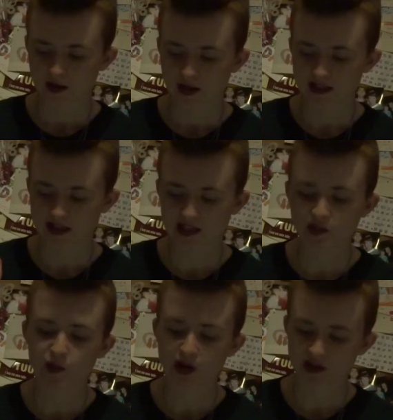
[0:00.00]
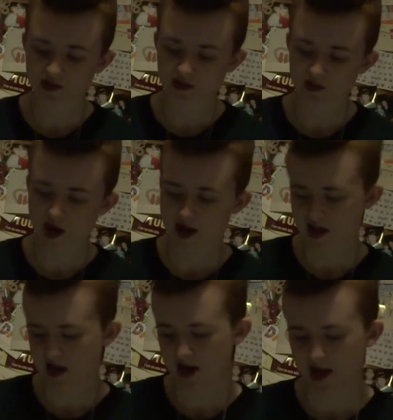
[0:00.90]
It's inspiration to try
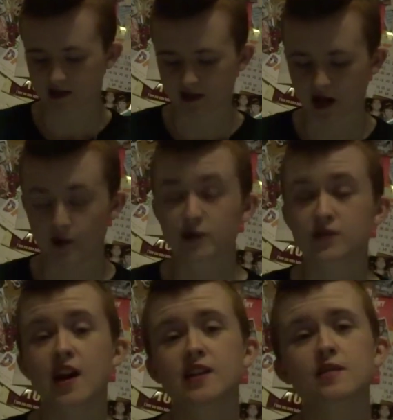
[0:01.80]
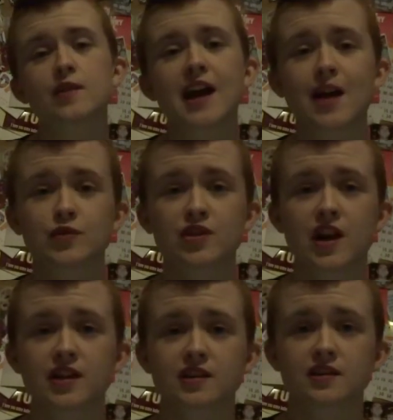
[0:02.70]
again later. I was trying something
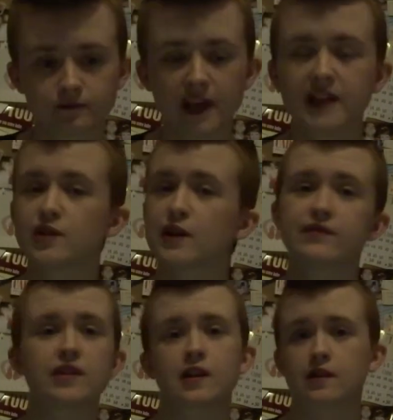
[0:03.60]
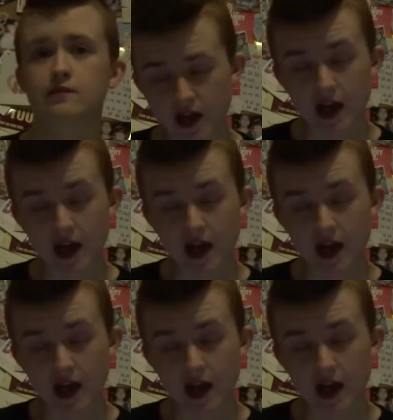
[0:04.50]
abstract, and you live and learn.